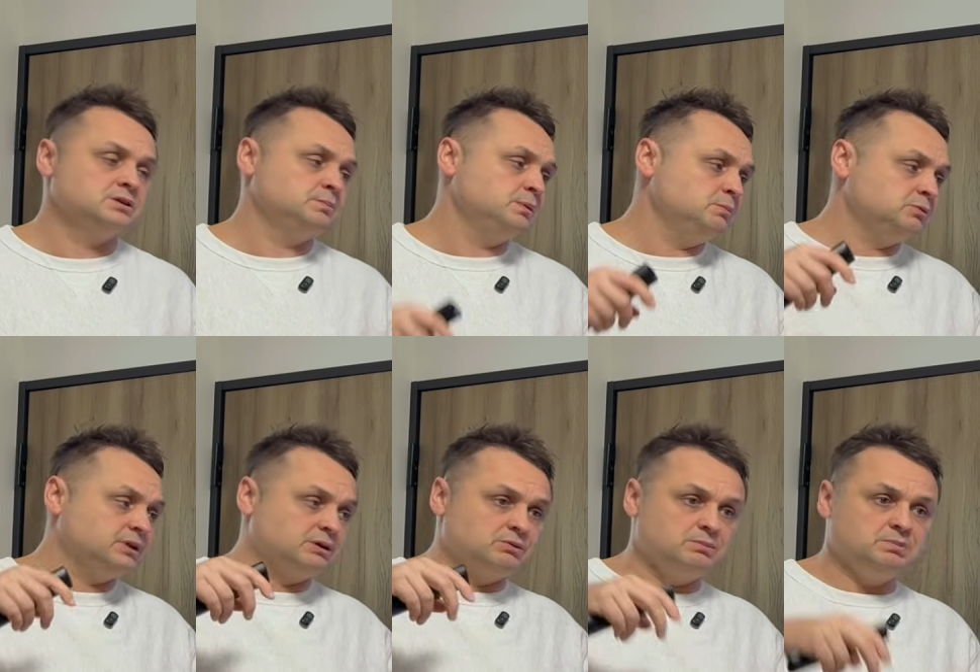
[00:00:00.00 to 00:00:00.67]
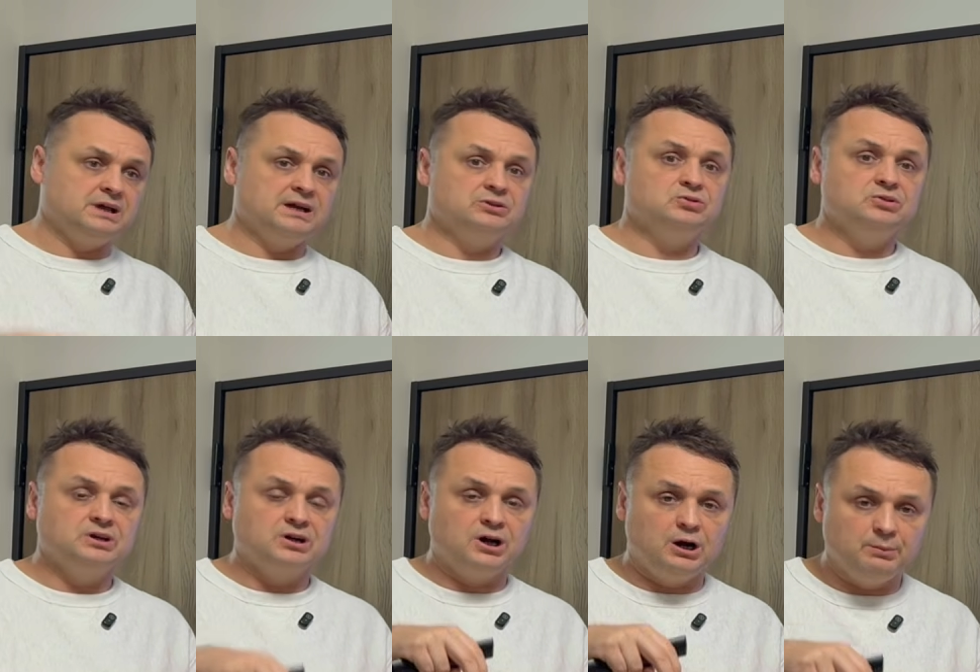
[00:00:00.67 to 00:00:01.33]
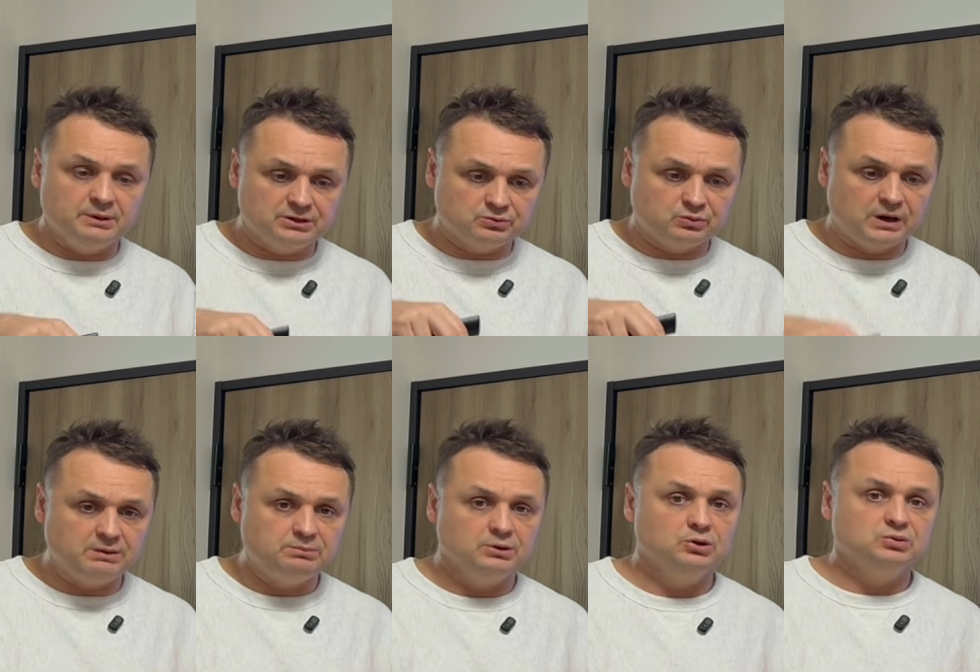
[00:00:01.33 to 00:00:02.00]
the people that reply to the comment
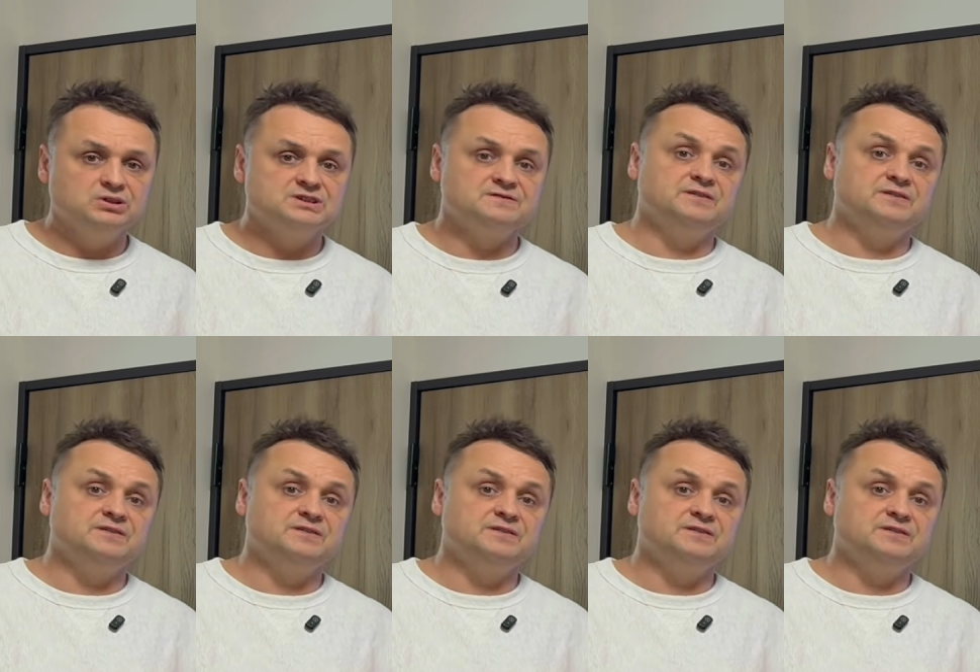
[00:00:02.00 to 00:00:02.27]
right below this